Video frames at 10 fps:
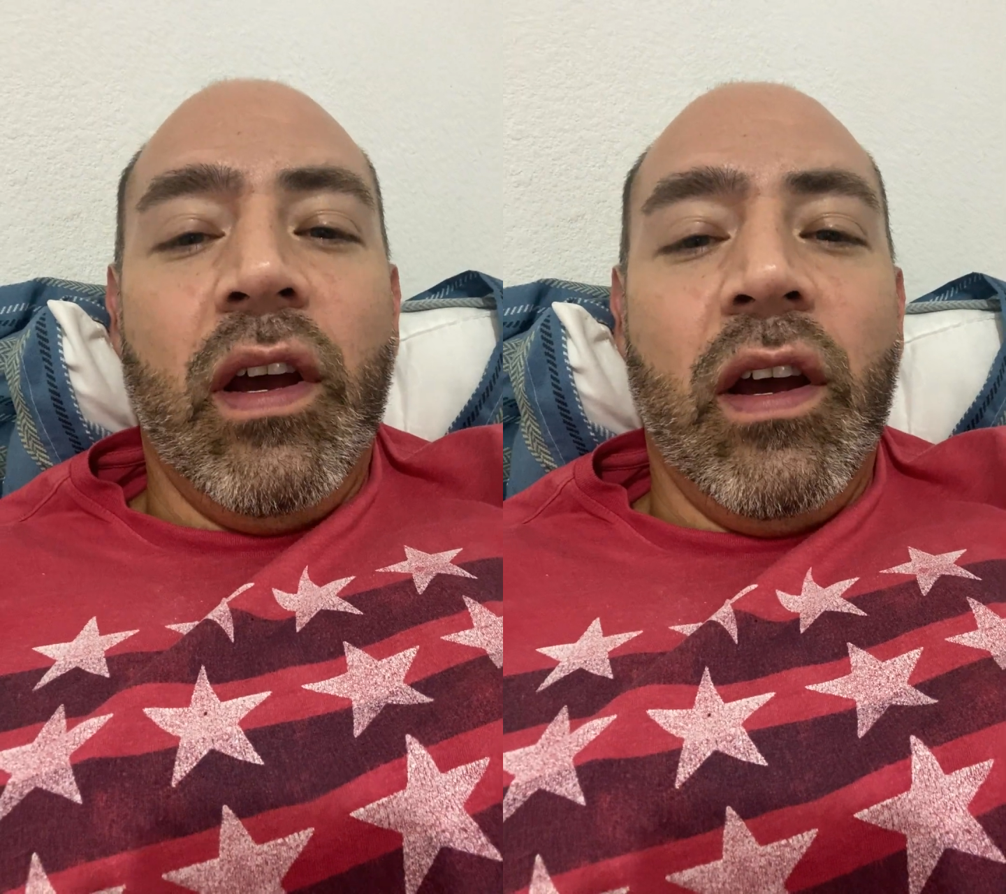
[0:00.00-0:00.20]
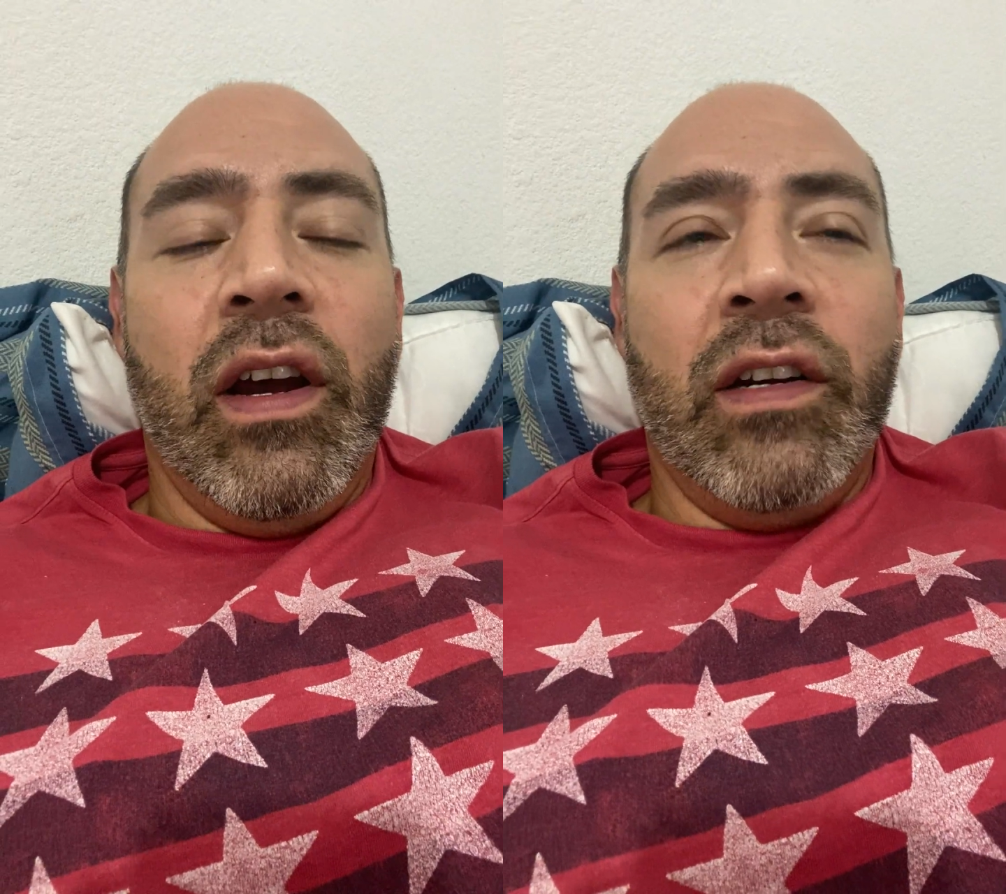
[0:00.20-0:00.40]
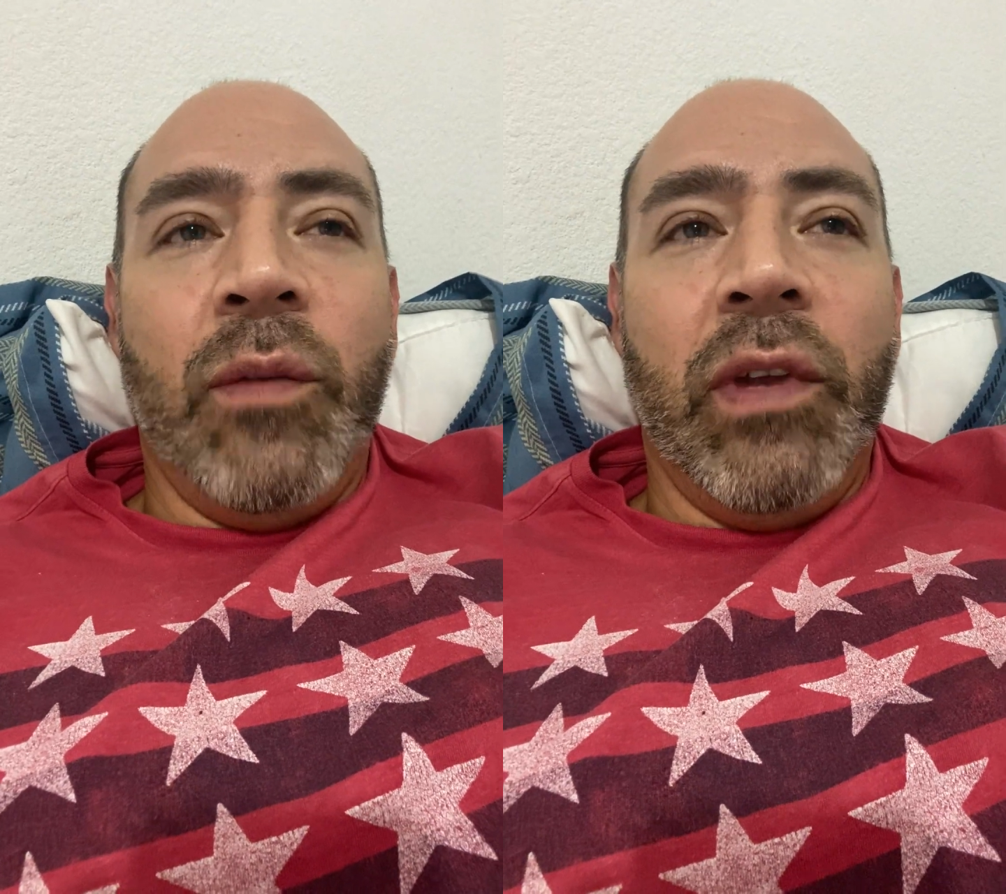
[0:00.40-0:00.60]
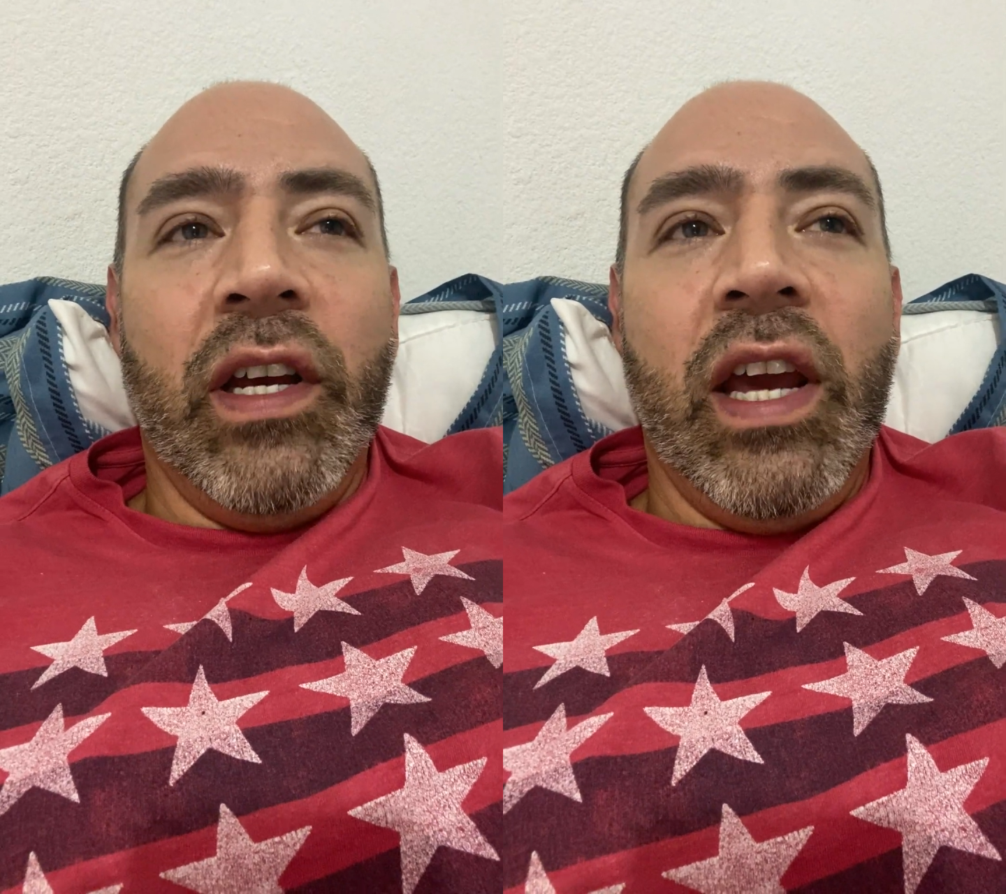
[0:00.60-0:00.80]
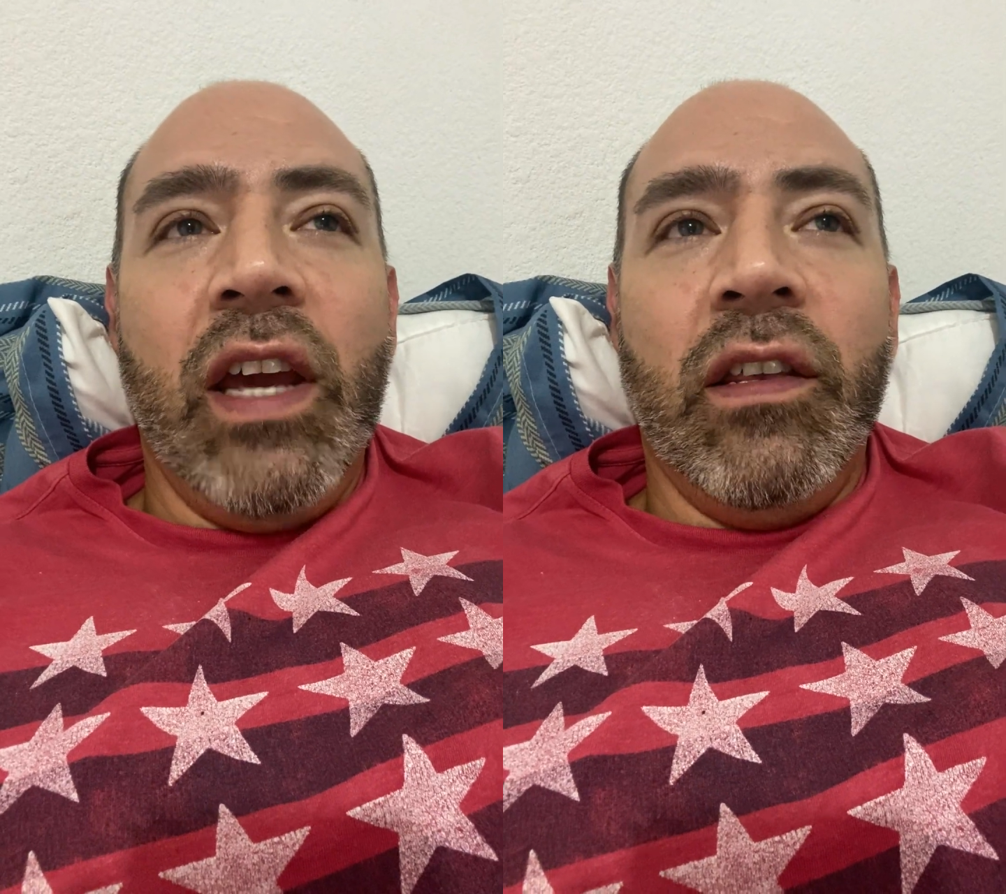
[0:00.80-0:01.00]
and I'm like,
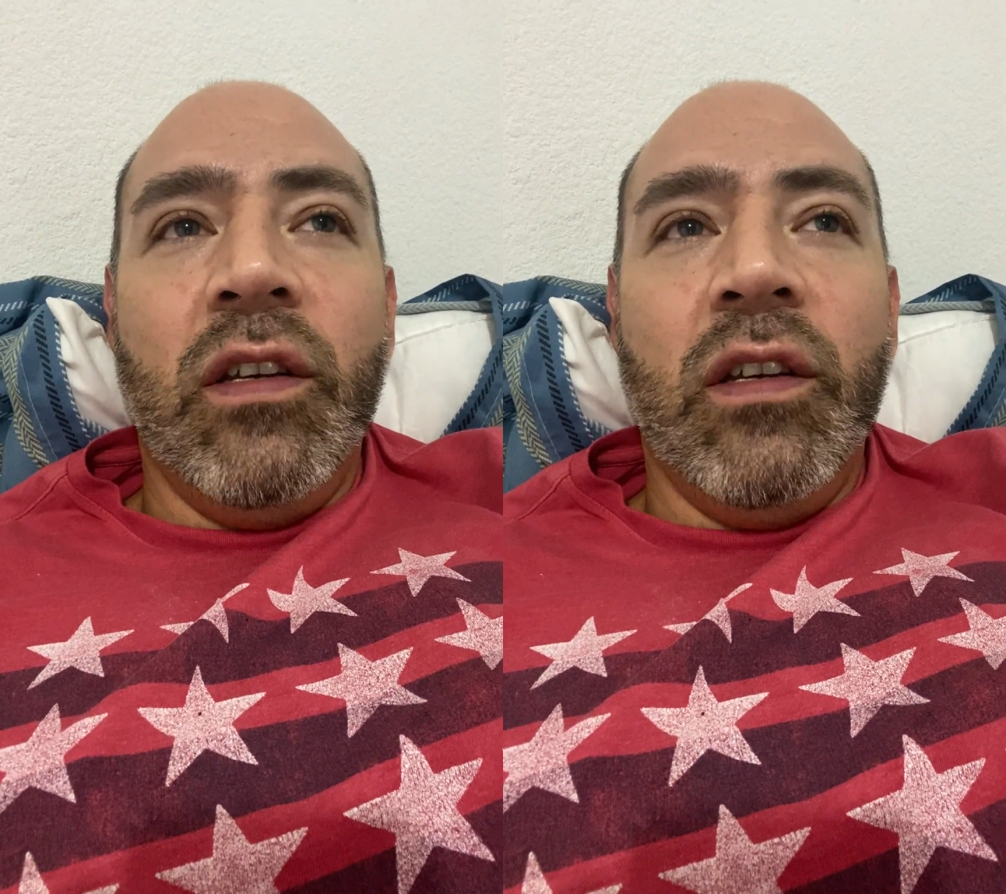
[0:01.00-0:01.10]
hey, these